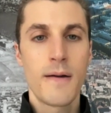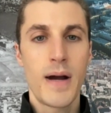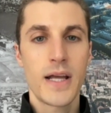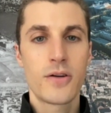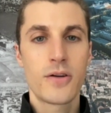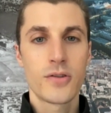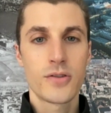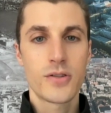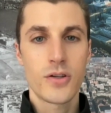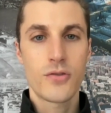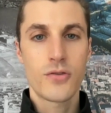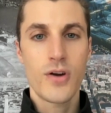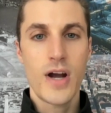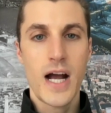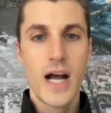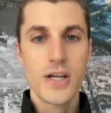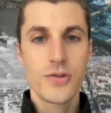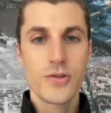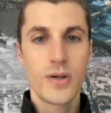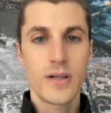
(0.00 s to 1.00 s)
Michael is a
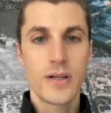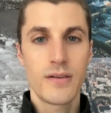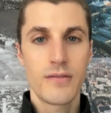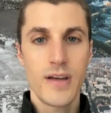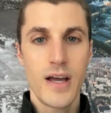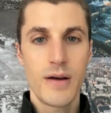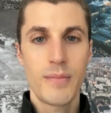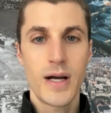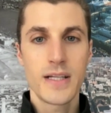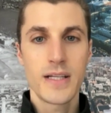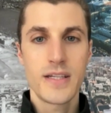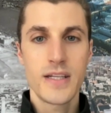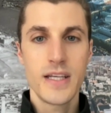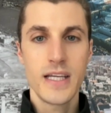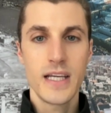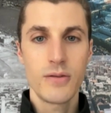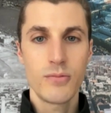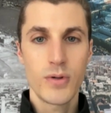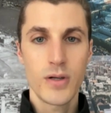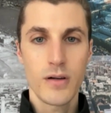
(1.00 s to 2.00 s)
graduate of MIT,
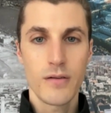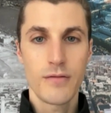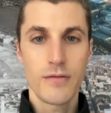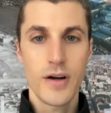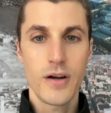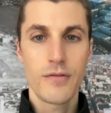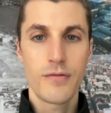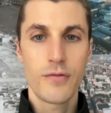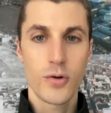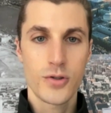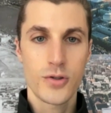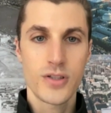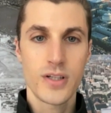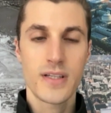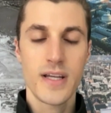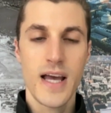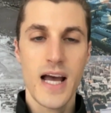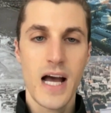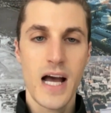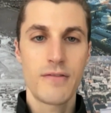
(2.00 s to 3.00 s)
and we are very fortunate to
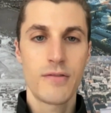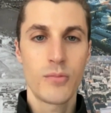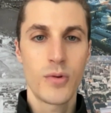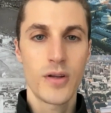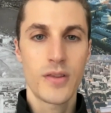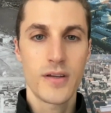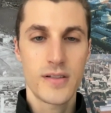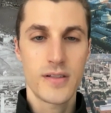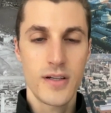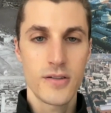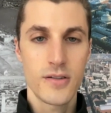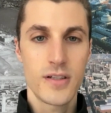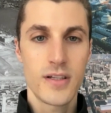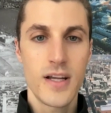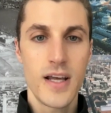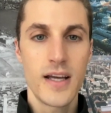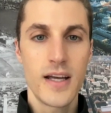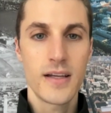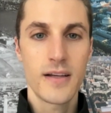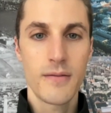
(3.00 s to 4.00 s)
have him with us here
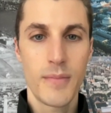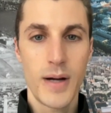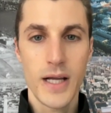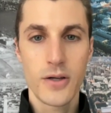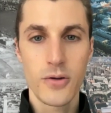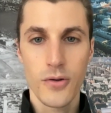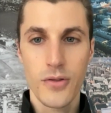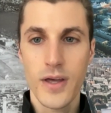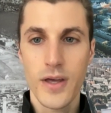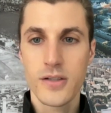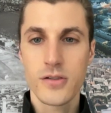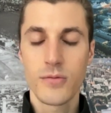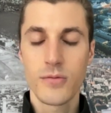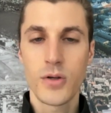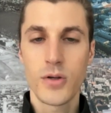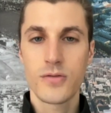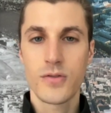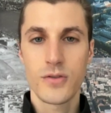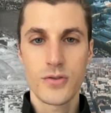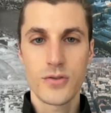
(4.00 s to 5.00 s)
today. Michael, thanks so much
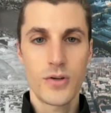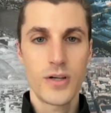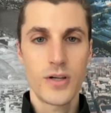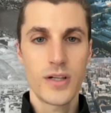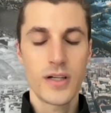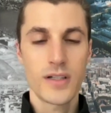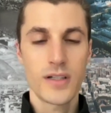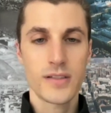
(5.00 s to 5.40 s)
for joining us.